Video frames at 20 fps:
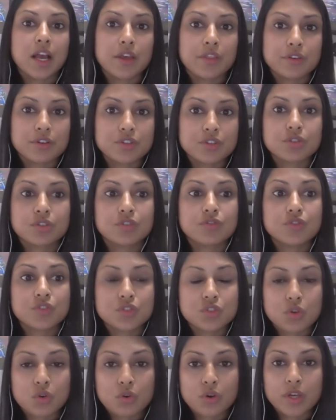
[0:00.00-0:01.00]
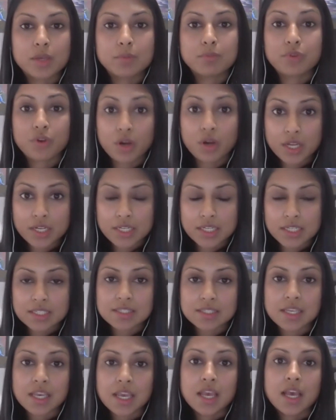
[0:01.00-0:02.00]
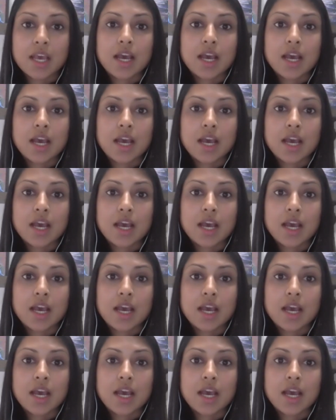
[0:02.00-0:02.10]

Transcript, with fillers: other sort of soy products.